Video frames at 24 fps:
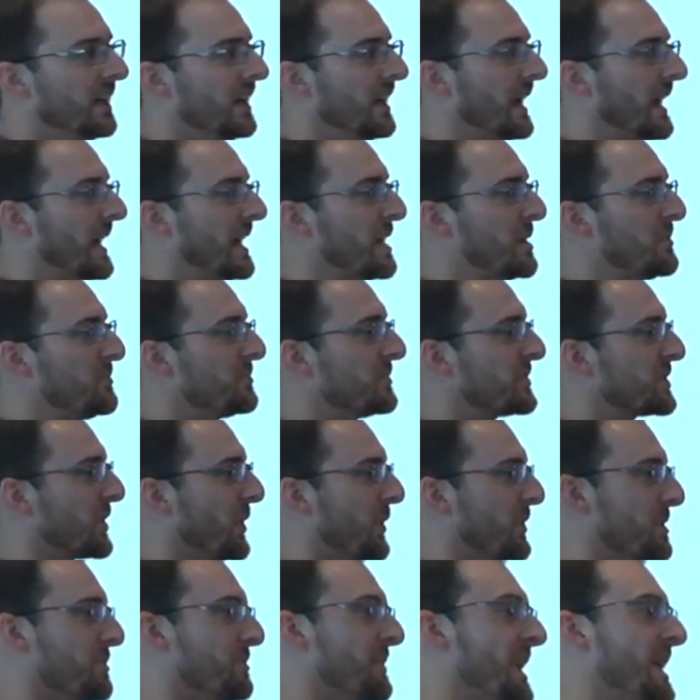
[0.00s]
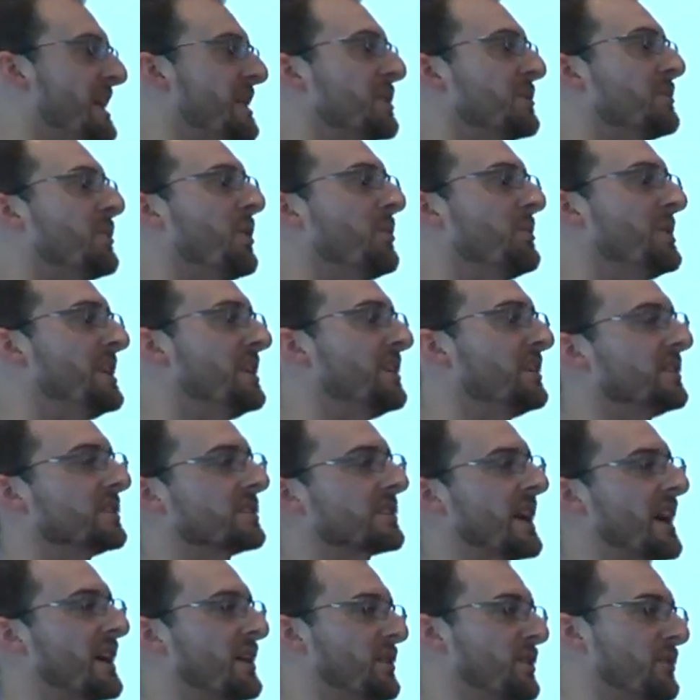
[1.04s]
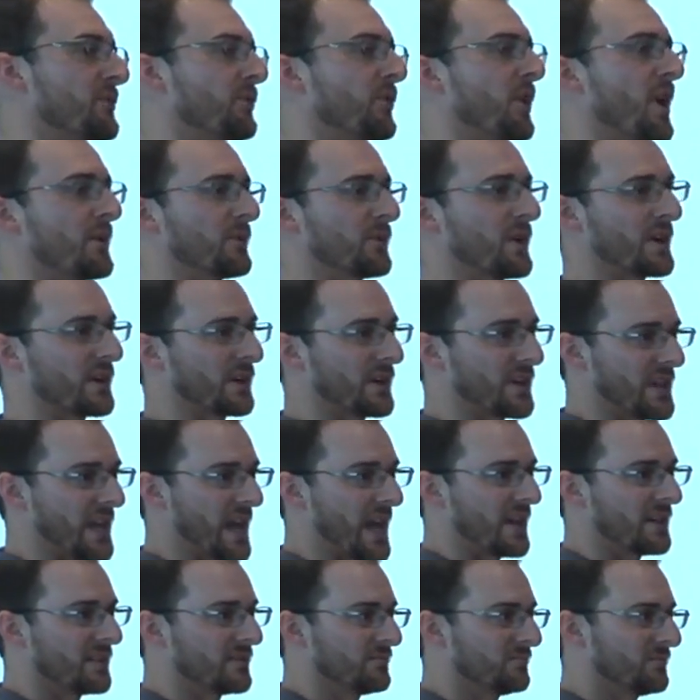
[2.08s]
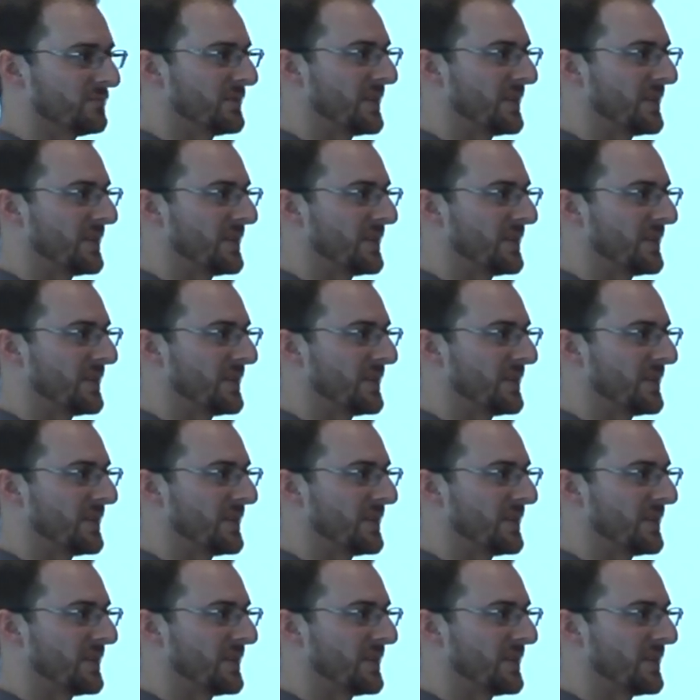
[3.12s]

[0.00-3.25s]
Um, so the Makermobile is kind of the front runner of that.